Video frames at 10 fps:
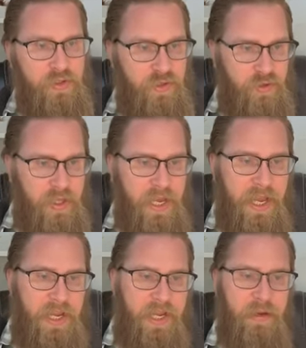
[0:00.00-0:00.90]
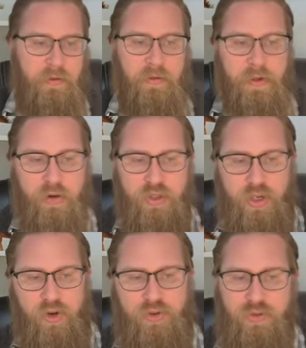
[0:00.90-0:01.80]
so that any
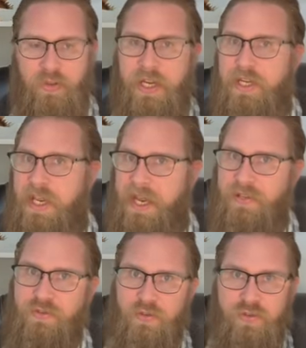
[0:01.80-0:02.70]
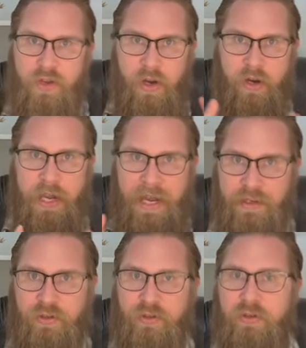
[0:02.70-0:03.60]
no-shows or late cancels are
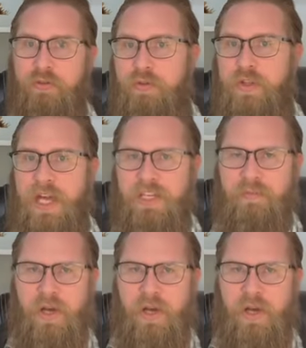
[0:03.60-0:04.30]
handled through that